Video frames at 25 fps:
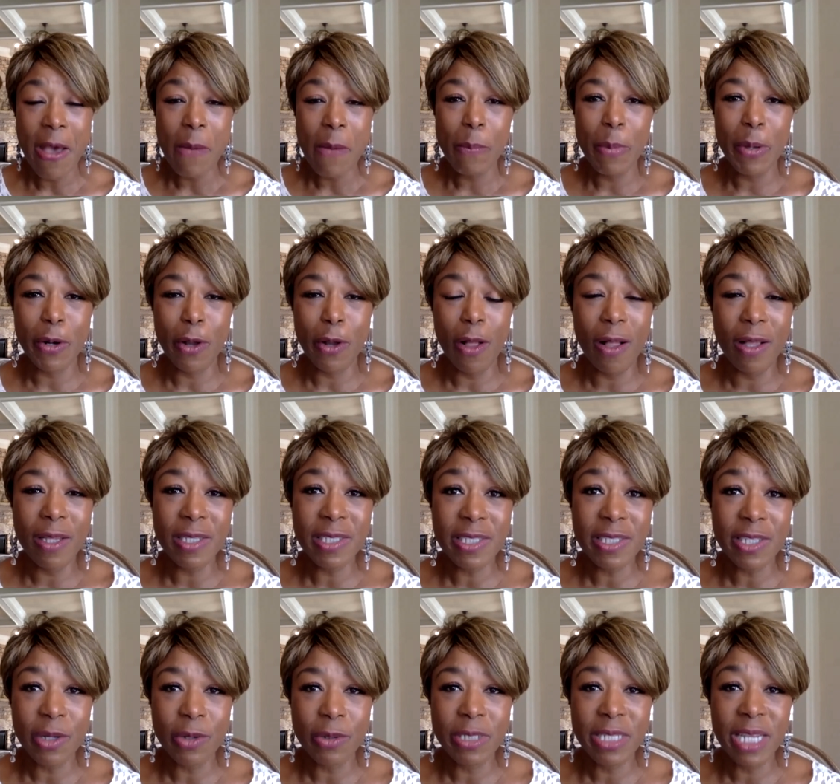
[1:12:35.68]
but
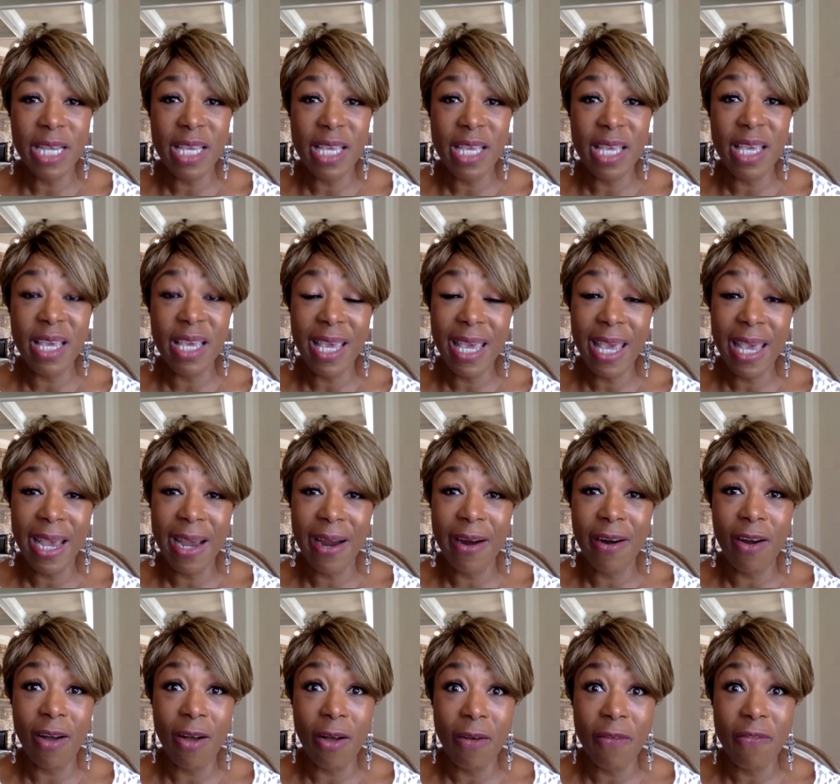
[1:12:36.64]
also taking
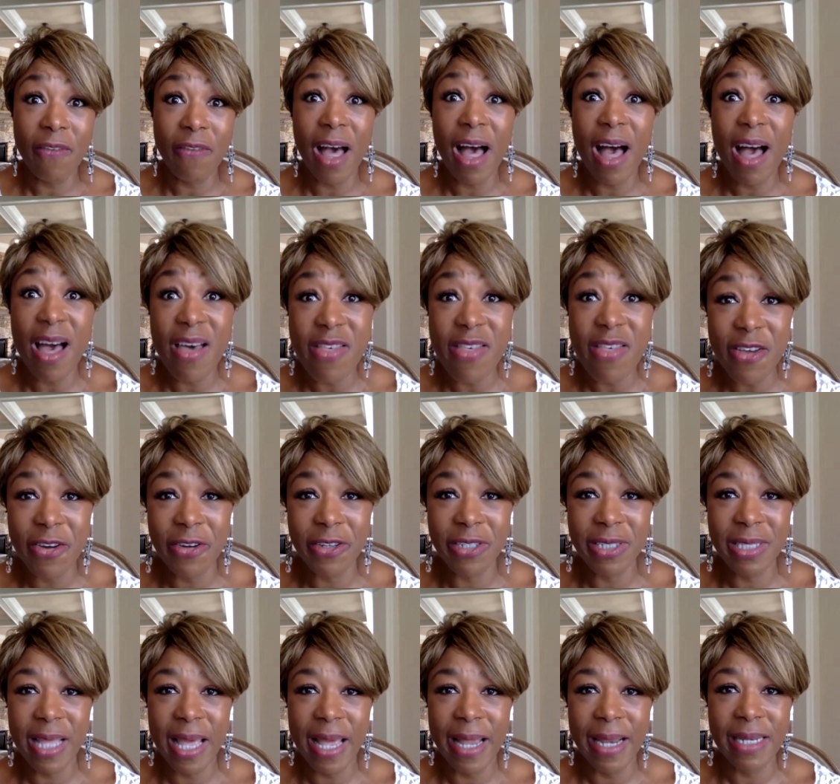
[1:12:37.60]
care of
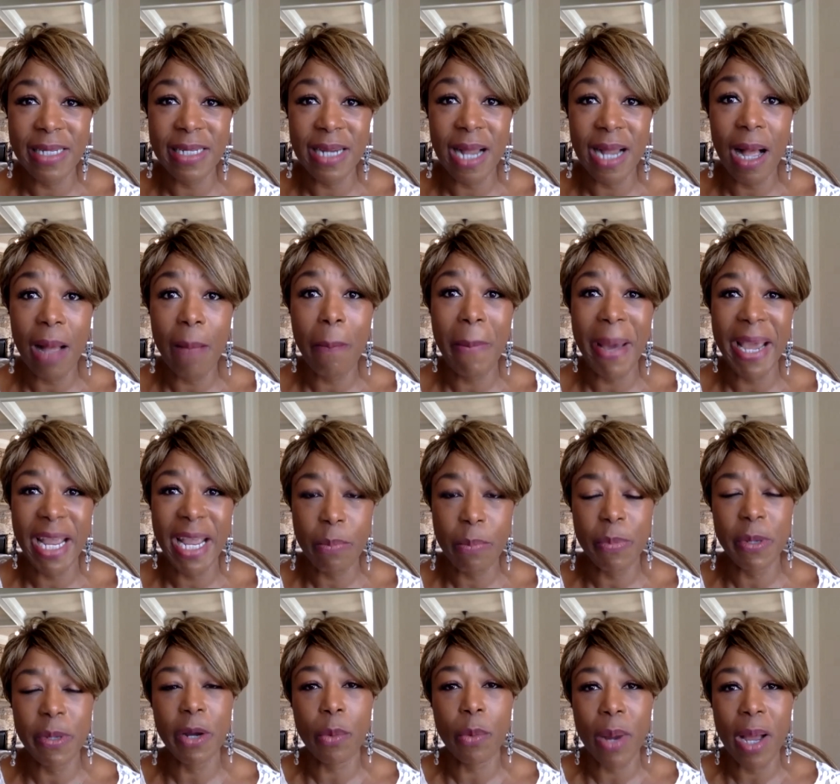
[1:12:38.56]
others that
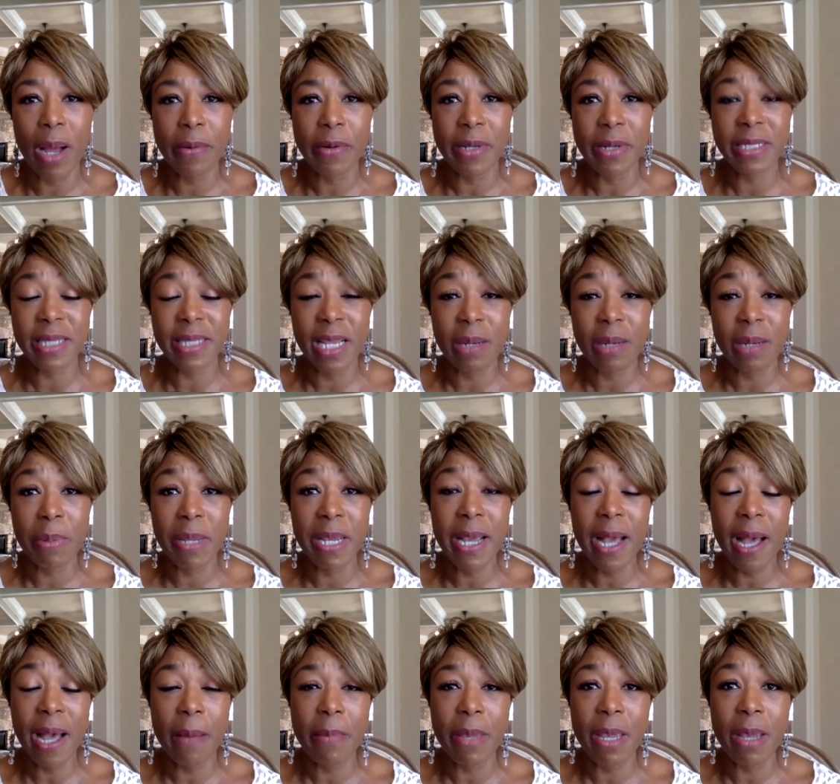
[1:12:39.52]
might be around us and
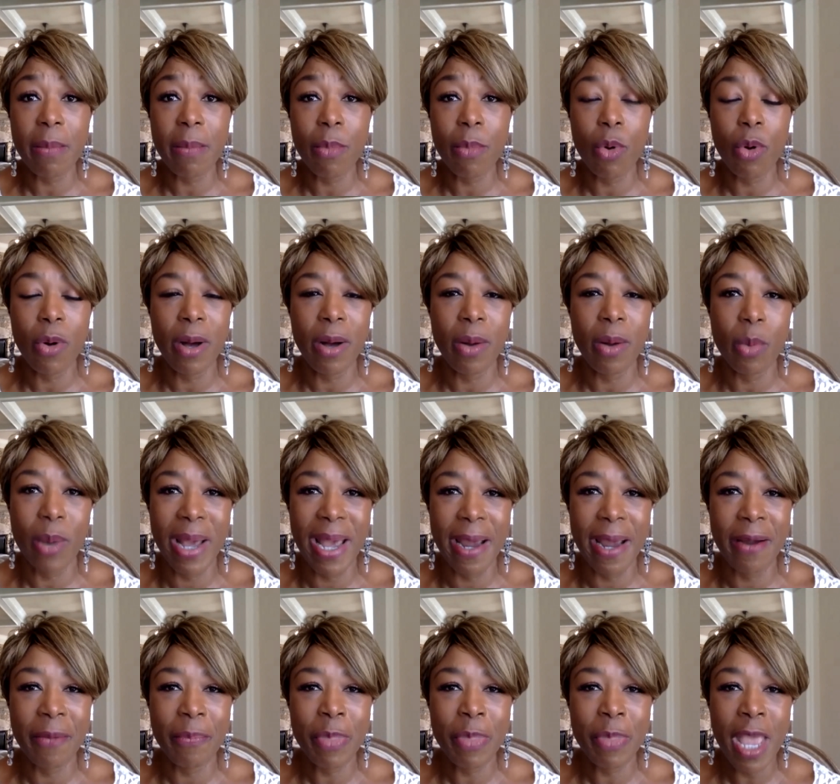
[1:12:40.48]
becoming more
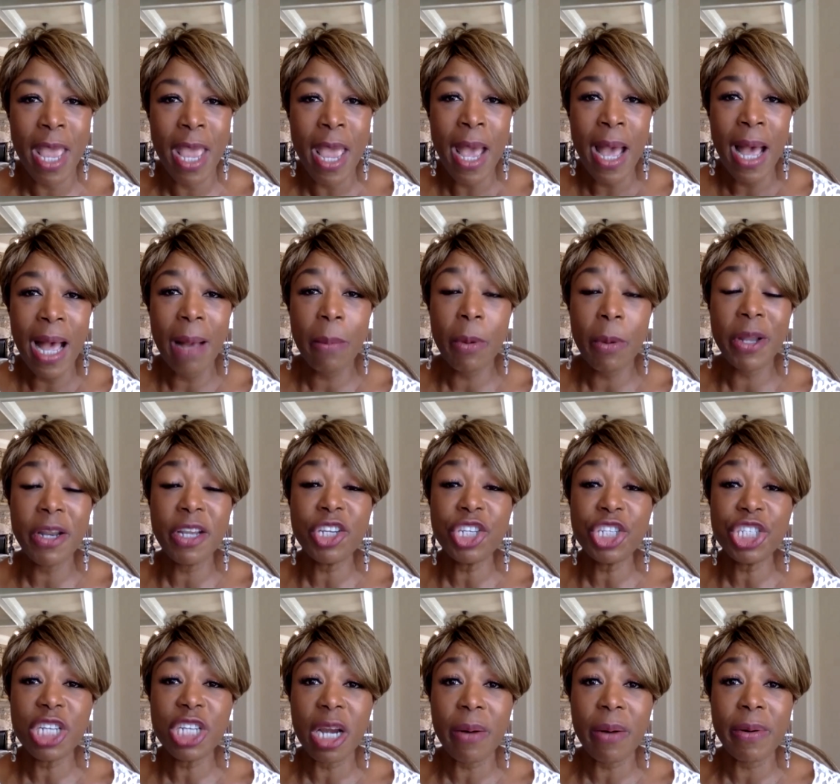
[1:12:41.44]
aware. I'm going to
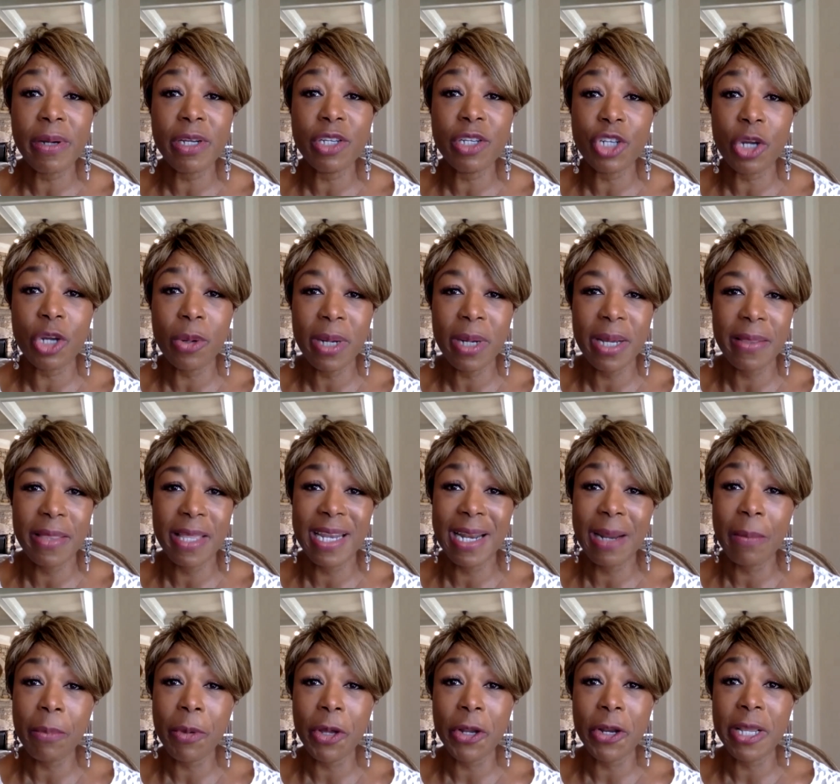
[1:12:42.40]
share a joke and
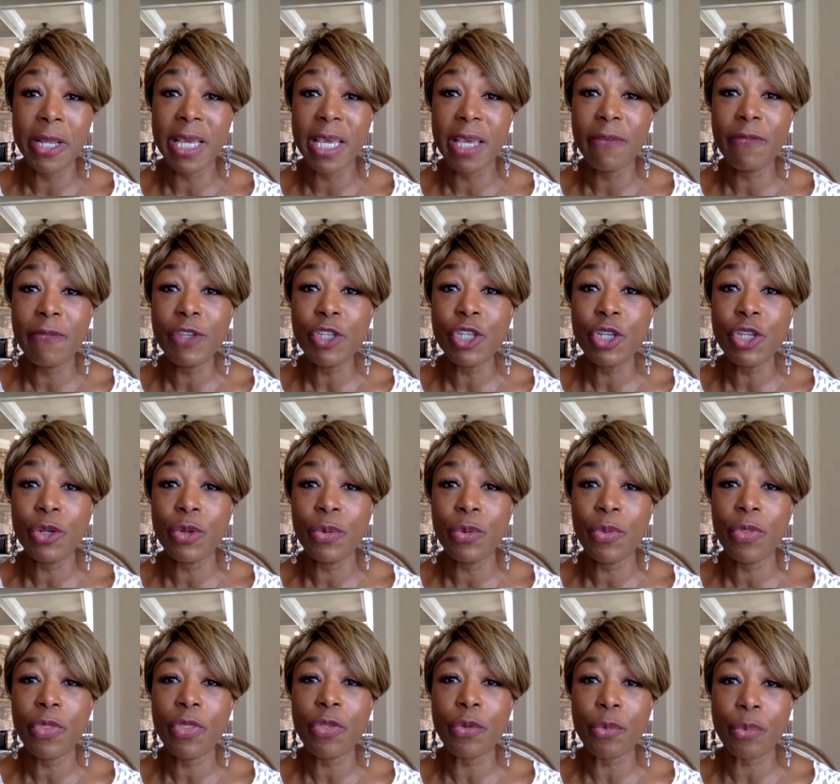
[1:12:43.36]
then I'm going to give to
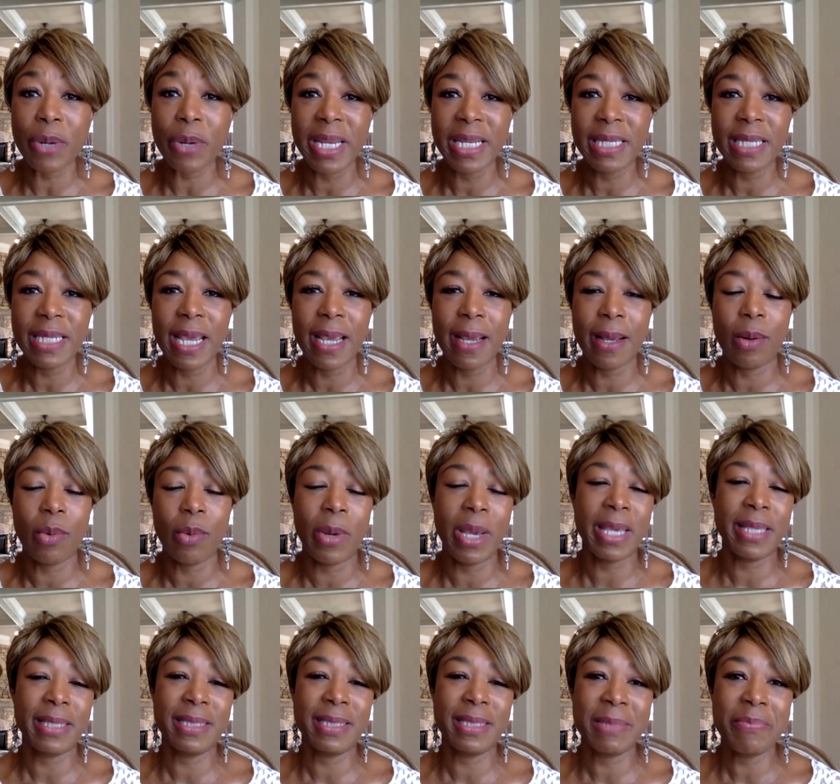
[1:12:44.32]
you 3
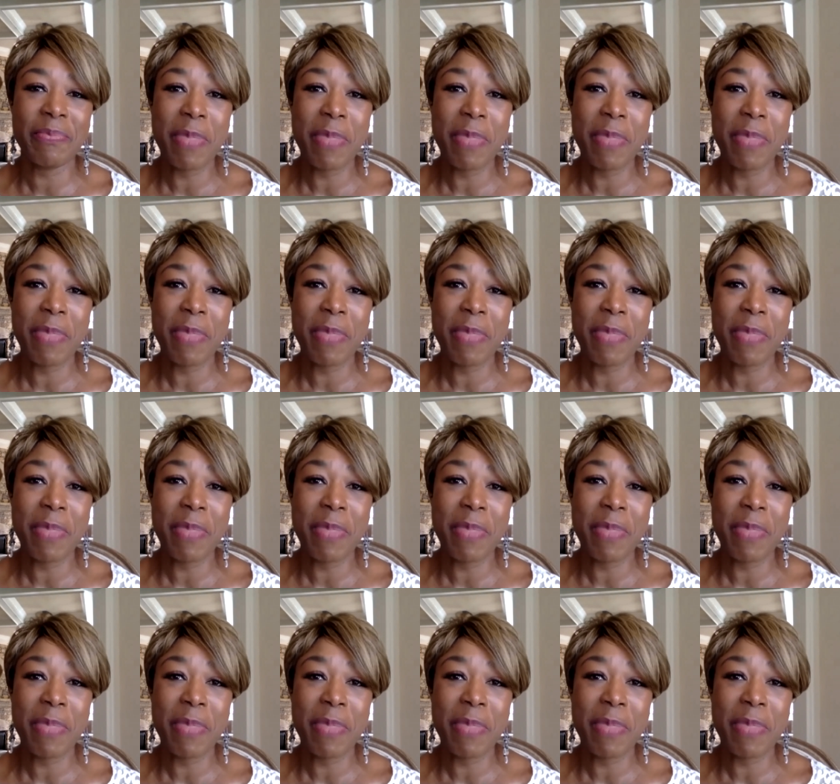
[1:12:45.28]
takeaways.